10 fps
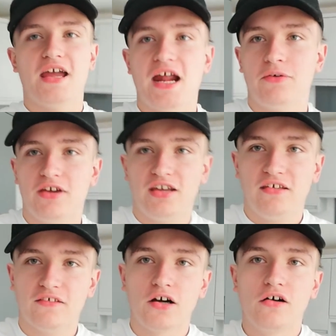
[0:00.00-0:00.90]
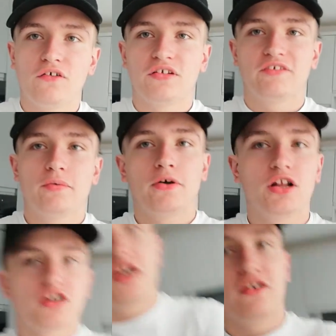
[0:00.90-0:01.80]
Anyways, off
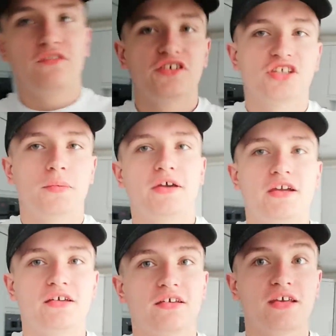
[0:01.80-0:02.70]
Liverpool go for shopping.